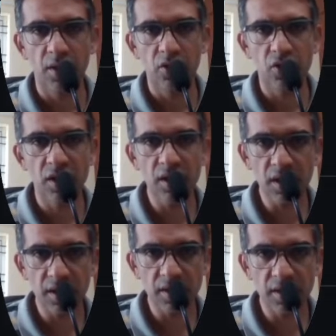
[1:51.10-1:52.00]
So
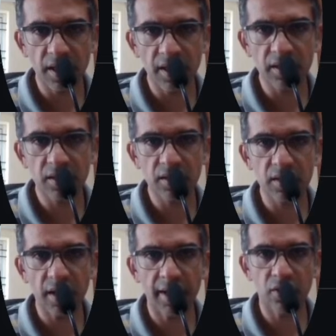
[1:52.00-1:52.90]
here it says
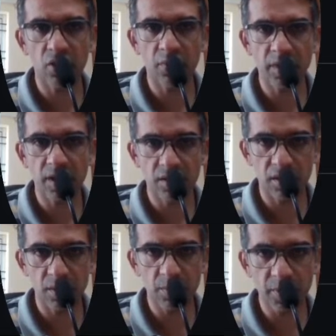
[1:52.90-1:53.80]
Anthropic is a
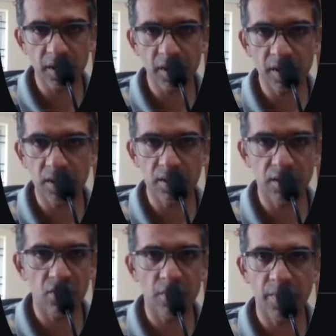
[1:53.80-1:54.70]
company that is
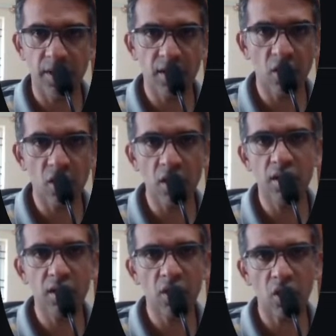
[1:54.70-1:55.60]
developing
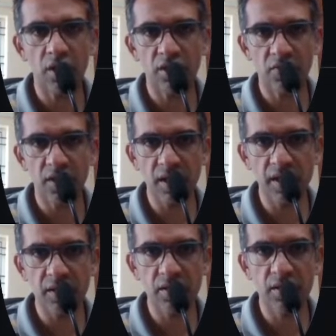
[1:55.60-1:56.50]
Claude. Claude is a friendly
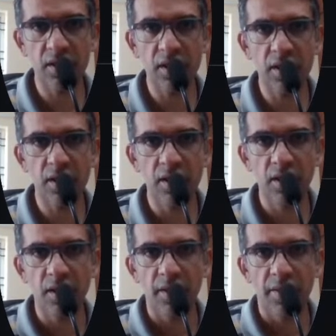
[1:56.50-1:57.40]
assistant
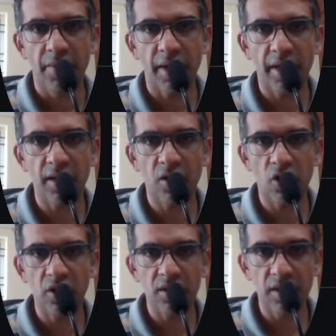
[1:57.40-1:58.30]
and
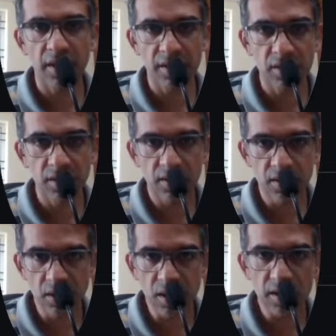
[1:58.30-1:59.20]
Claude is in his
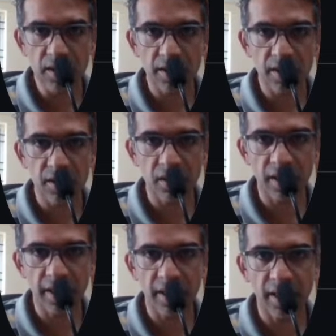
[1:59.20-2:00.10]
third
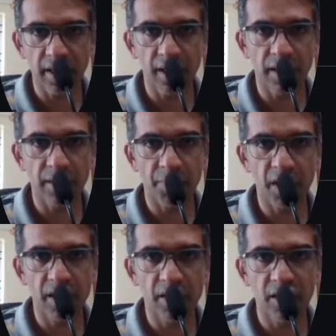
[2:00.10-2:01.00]
uh, uh,
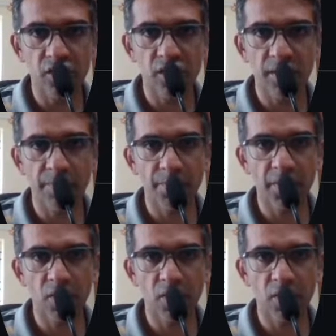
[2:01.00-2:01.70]
iteration.